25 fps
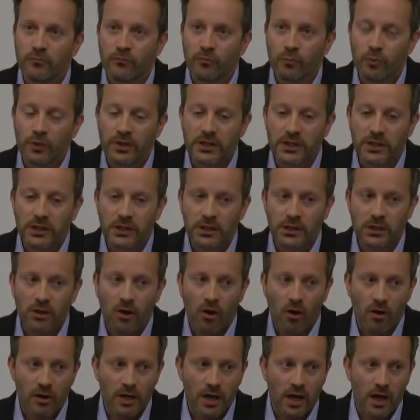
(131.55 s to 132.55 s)
We
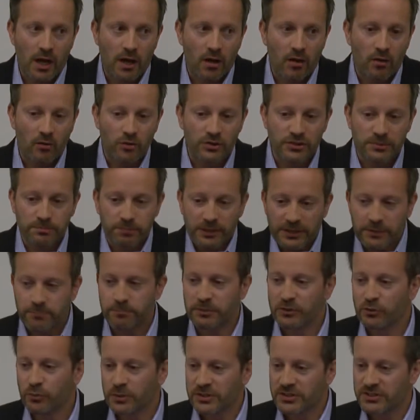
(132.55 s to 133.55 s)
are now split
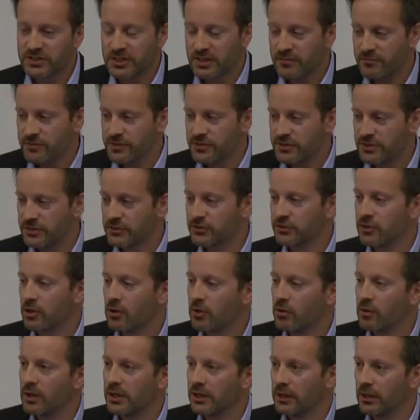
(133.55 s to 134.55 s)
between San
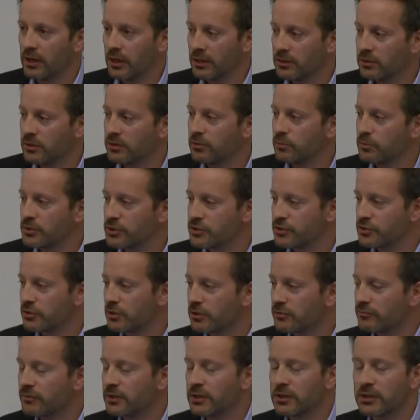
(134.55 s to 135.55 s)
Francisco and London. We're
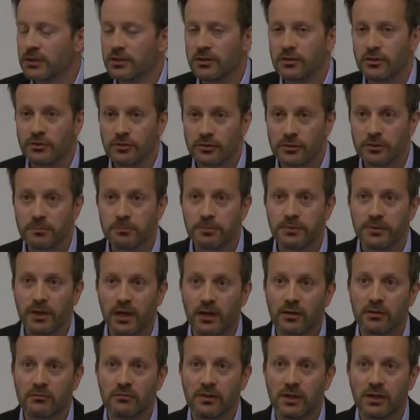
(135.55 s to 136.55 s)
serving Europe
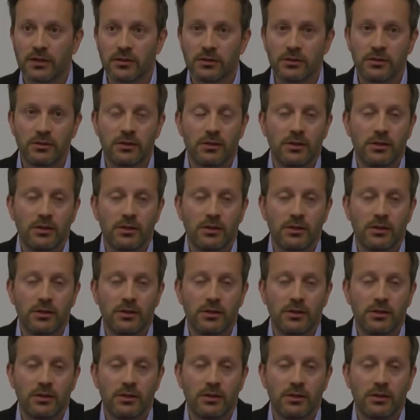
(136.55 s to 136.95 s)
out of London.